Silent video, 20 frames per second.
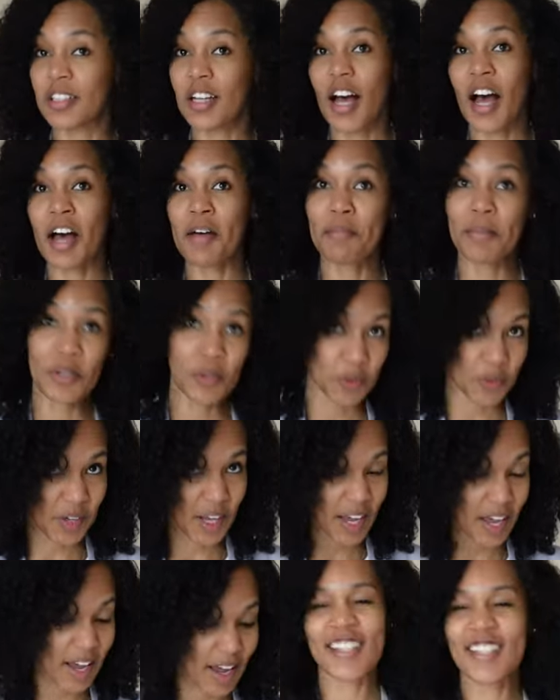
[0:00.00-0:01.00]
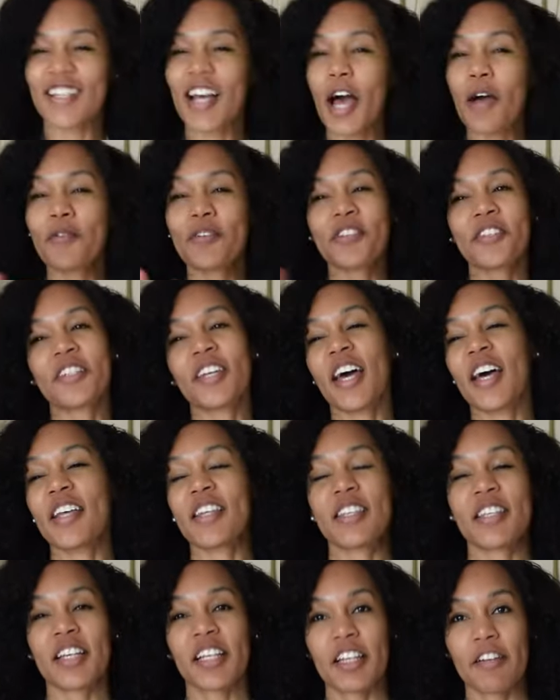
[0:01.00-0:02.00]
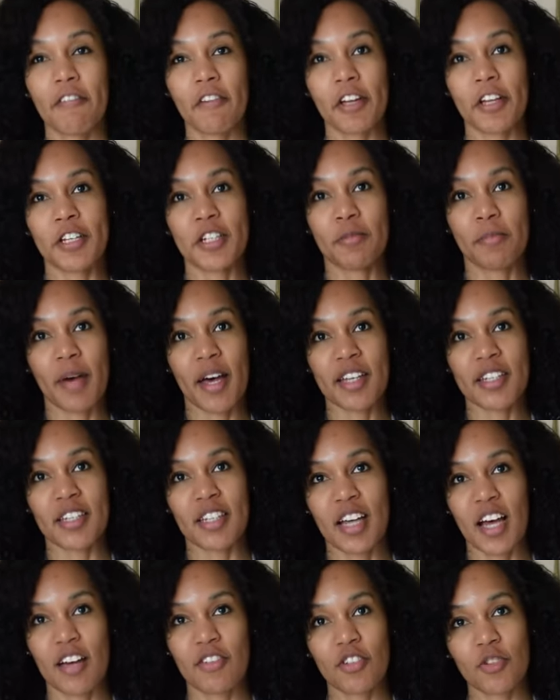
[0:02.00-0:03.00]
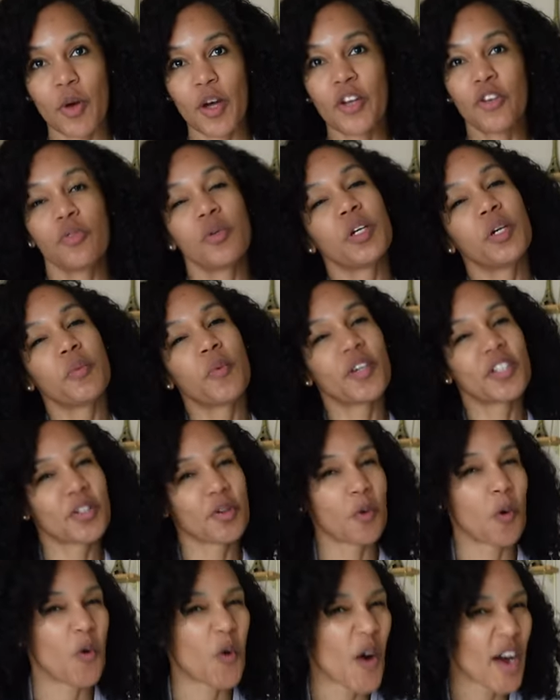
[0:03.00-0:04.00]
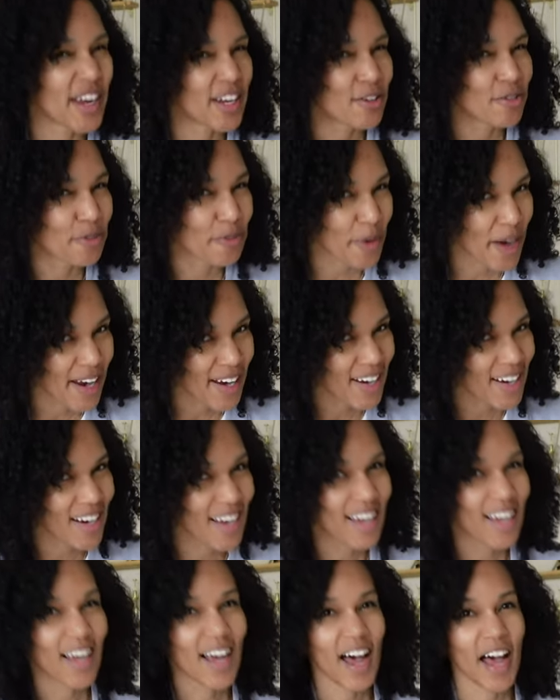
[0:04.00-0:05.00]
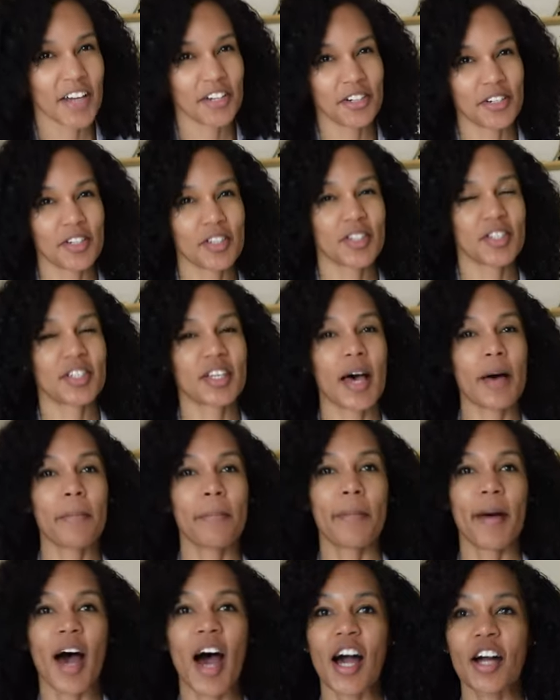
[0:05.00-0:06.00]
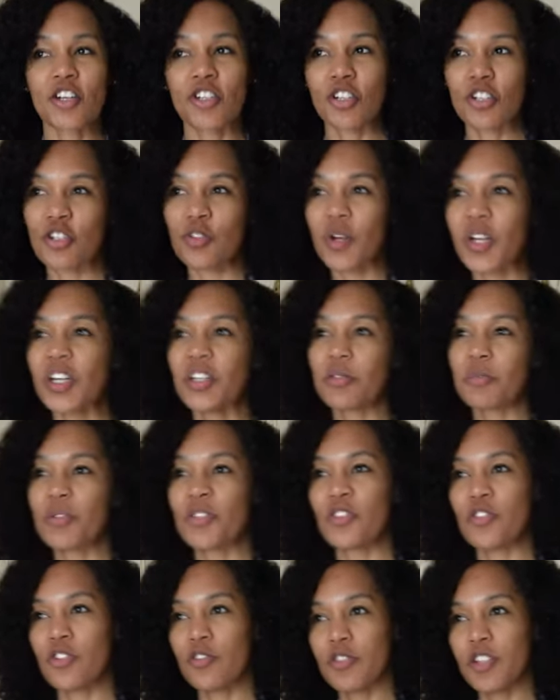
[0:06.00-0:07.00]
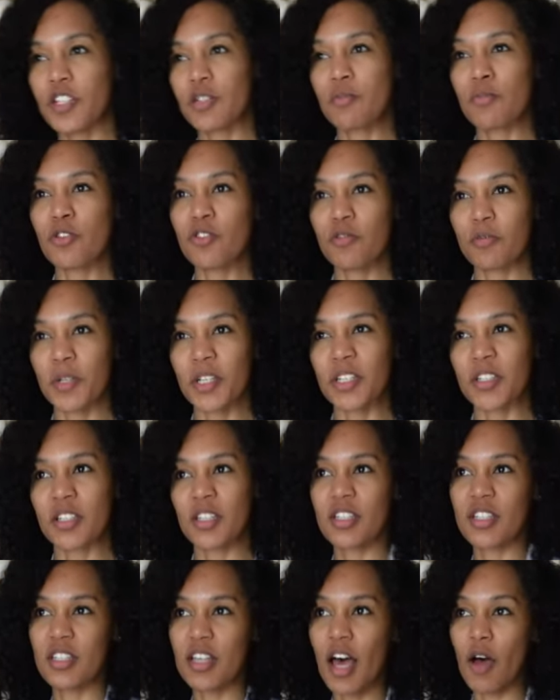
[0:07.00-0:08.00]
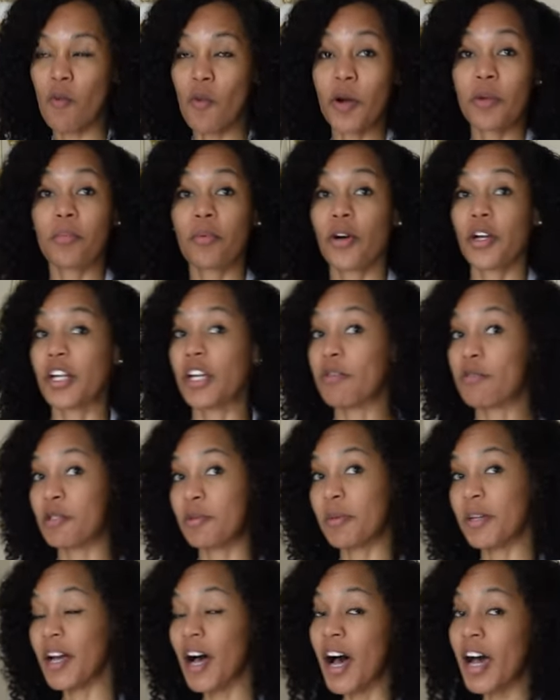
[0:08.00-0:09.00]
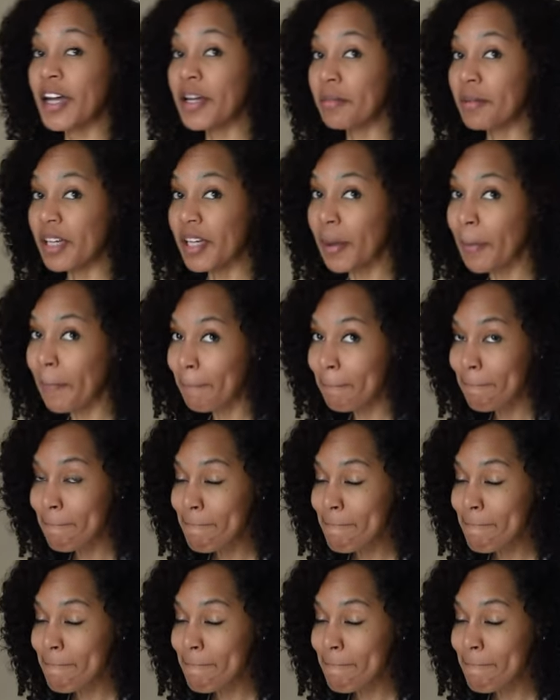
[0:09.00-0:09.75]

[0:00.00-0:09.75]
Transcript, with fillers: I've been okay. This guy was dancing, living his best life, so I knew he wasn't quite right. I took a step back just so I could observe his movements, because at one point he was behind me.